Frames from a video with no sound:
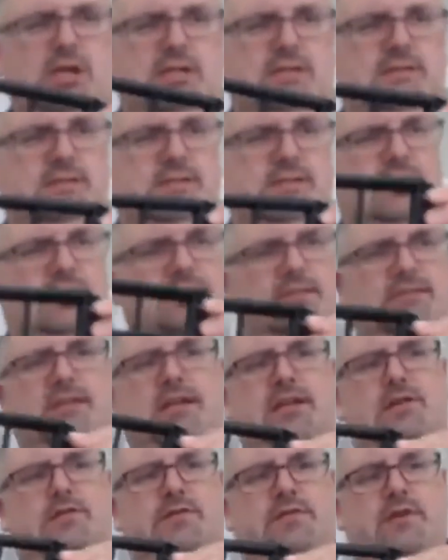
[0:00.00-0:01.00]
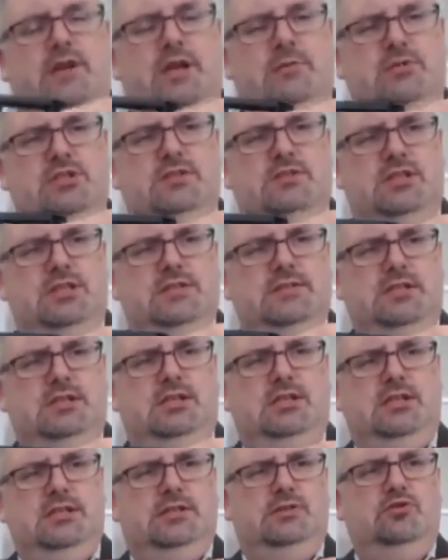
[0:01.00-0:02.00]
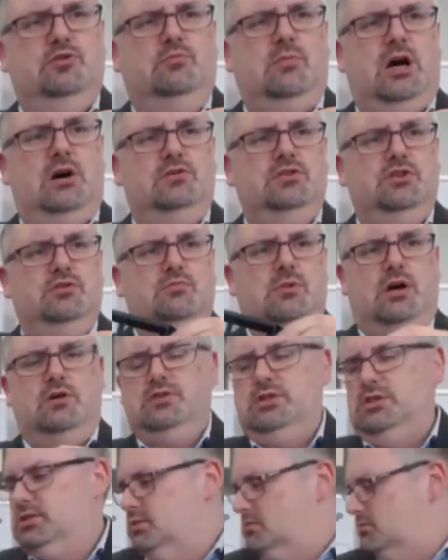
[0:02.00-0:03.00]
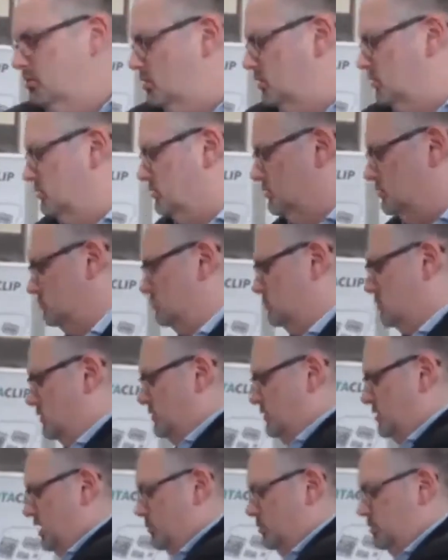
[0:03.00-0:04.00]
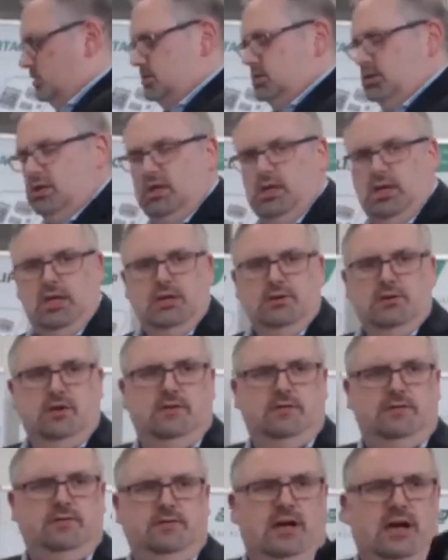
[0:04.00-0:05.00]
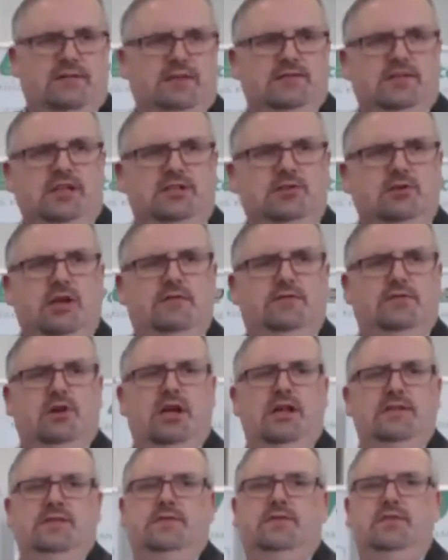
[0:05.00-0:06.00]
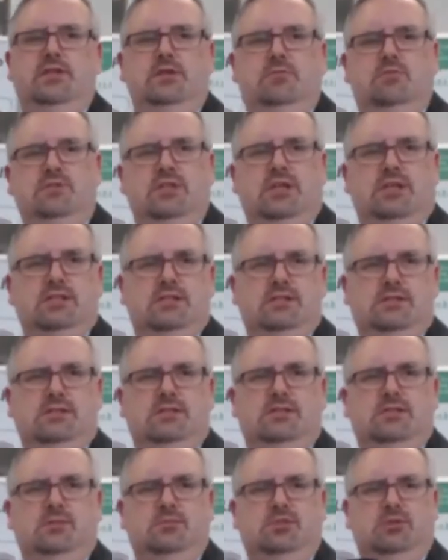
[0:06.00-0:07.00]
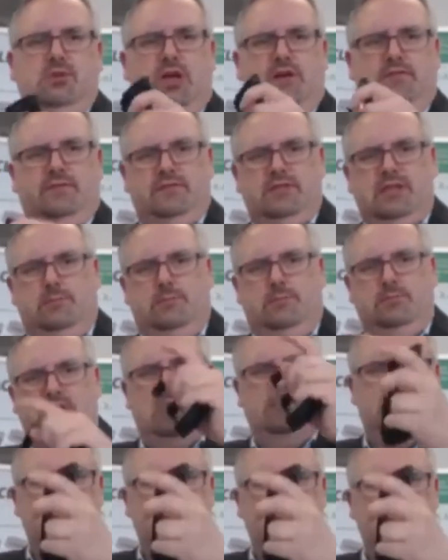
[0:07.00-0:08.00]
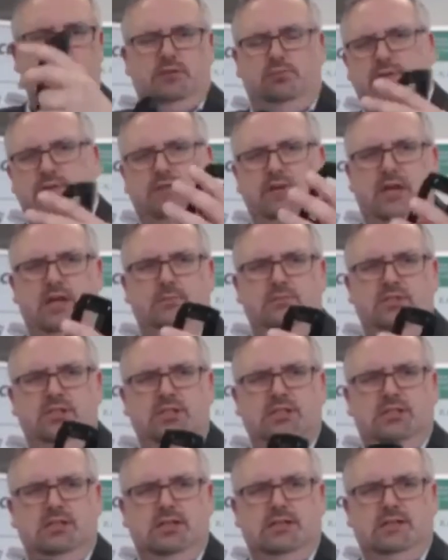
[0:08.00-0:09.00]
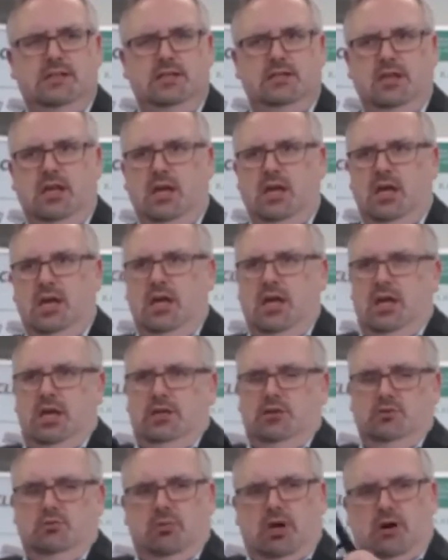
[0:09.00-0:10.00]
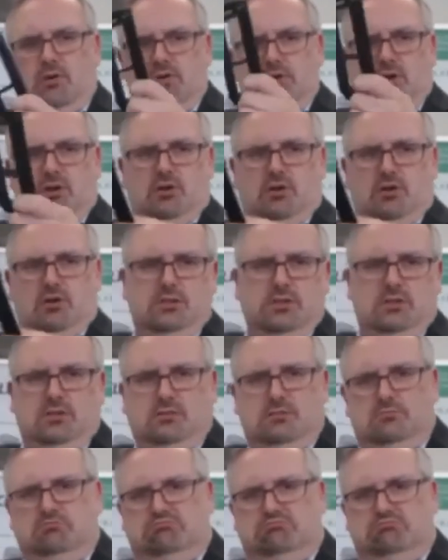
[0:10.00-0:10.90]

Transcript: still a single frame. It's easy to mount. You mount it on the cabinet. You have, after that, you have your hands free. With other systems, sometimes you have split frames, things like that. You mount all the